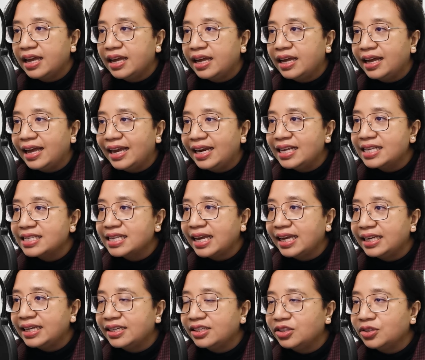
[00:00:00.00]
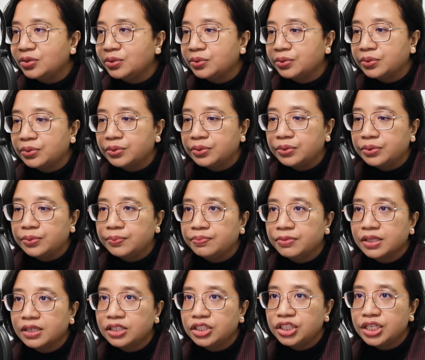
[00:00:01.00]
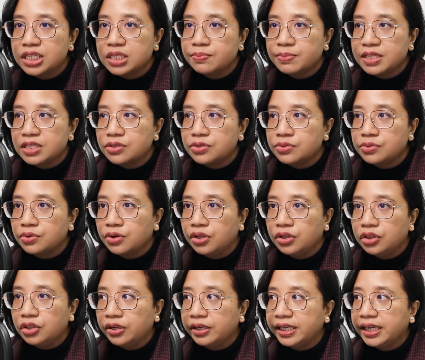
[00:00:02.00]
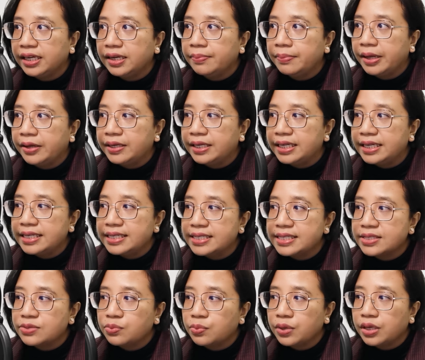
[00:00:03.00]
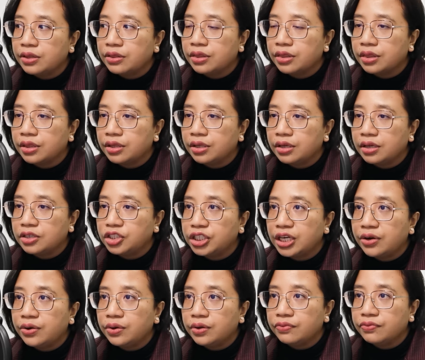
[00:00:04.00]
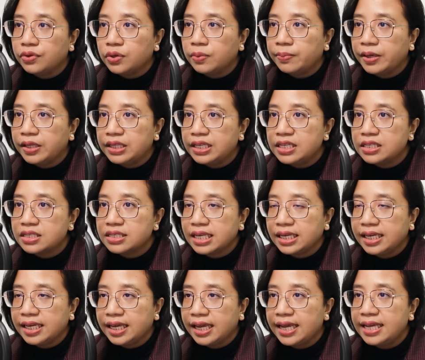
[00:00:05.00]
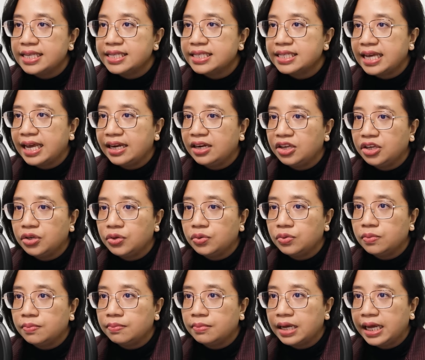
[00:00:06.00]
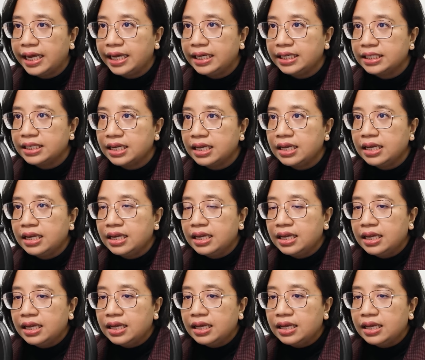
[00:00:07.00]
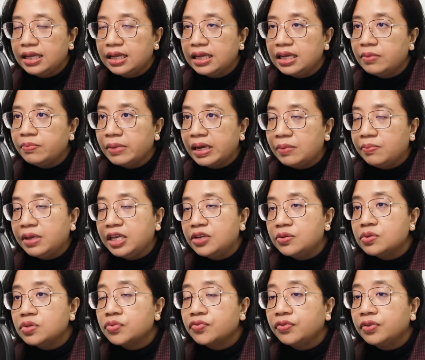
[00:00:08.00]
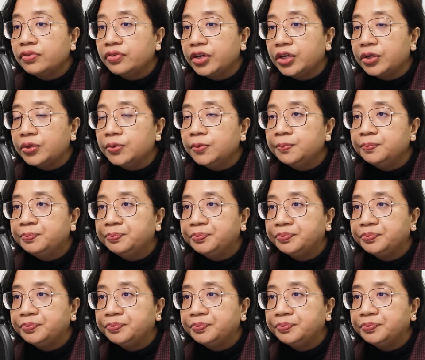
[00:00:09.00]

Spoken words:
I decided to just pursue on talking about this with sharing with you about this in case that it might be useful for you.